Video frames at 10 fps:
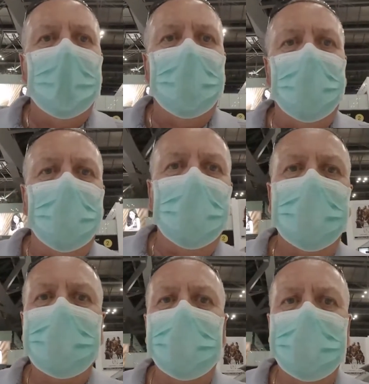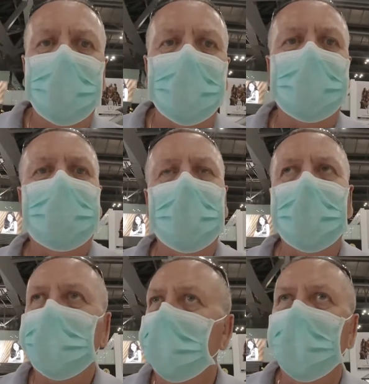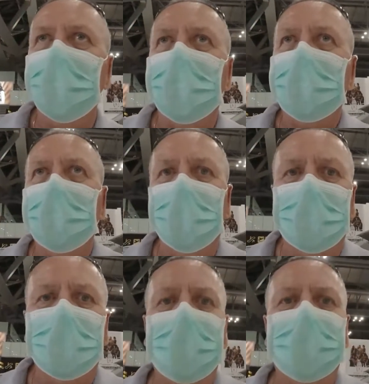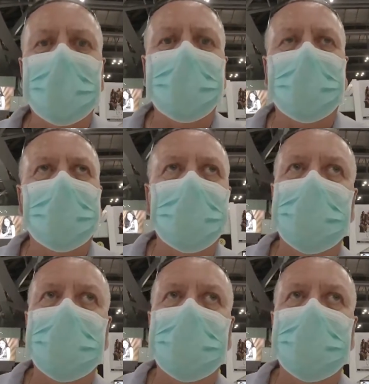I know a lot of people in Canada don't like Air Canada, but